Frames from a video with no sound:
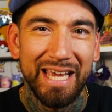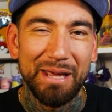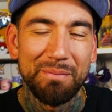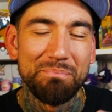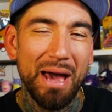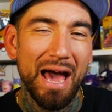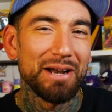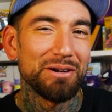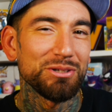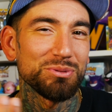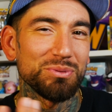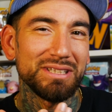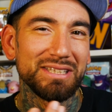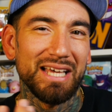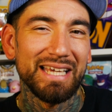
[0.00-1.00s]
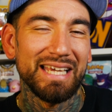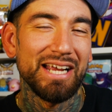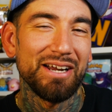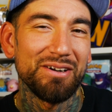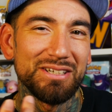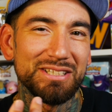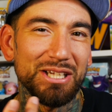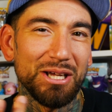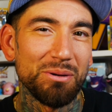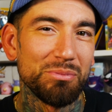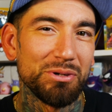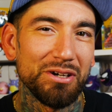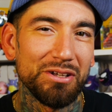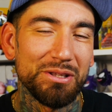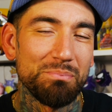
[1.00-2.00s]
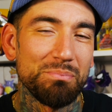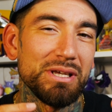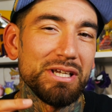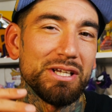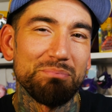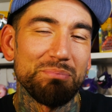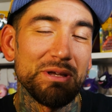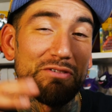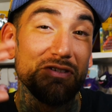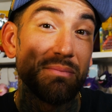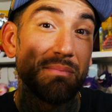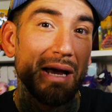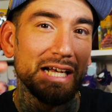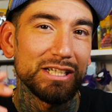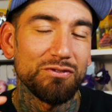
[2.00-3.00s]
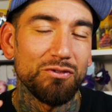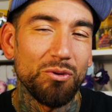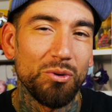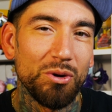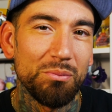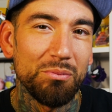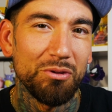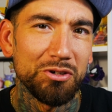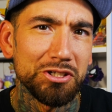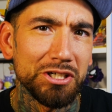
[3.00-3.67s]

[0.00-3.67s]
It battles with that Karen's Umbreon, the big big V MAX form or